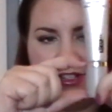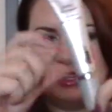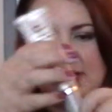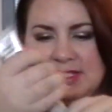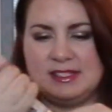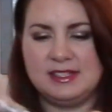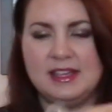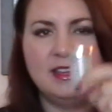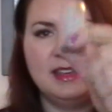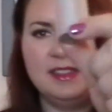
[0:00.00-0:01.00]
just
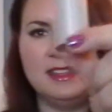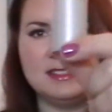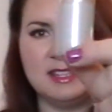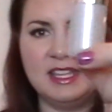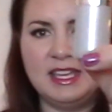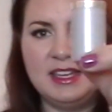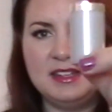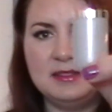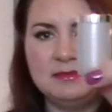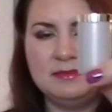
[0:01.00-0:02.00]
this lid
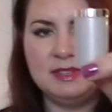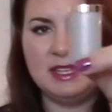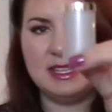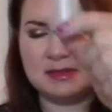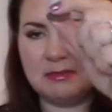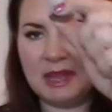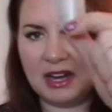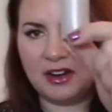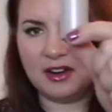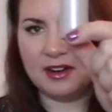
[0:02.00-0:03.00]
is
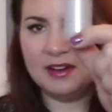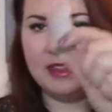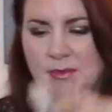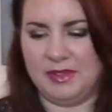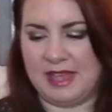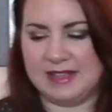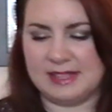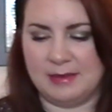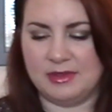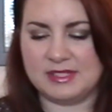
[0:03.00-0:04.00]
bigger than what that
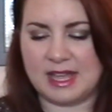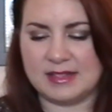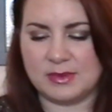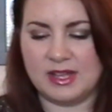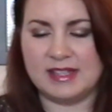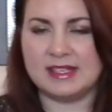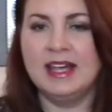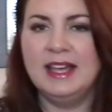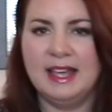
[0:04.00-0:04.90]
sample size was,